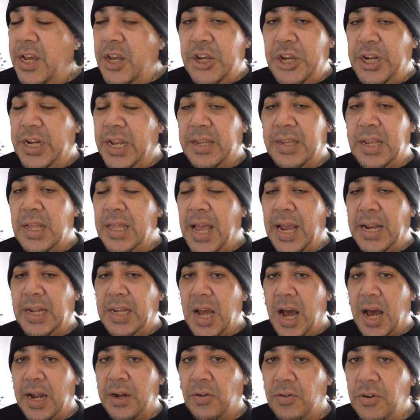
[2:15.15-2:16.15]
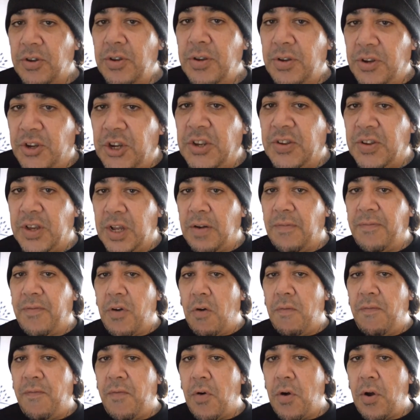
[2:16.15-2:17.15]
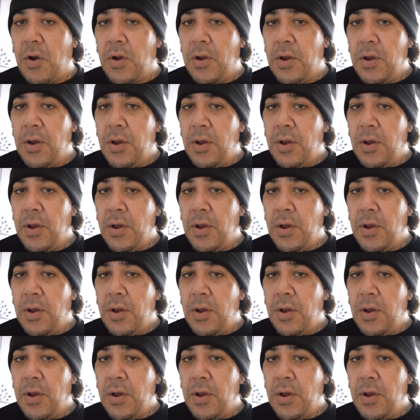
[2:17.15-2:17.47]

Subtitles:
She doesn't like Donald. She's gonna vote for